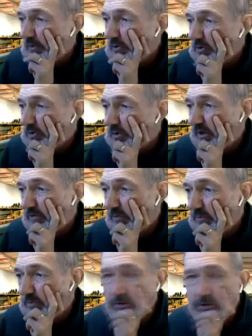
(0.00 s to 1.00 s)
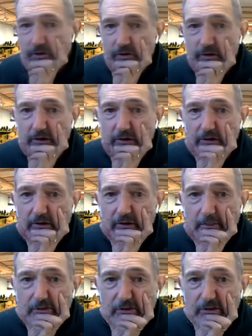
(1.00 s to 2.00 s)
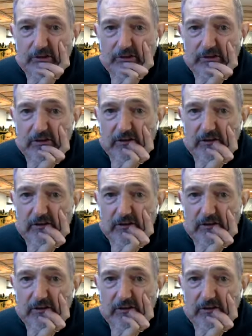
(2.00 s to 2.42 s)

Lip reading: or do we have to pull the empties?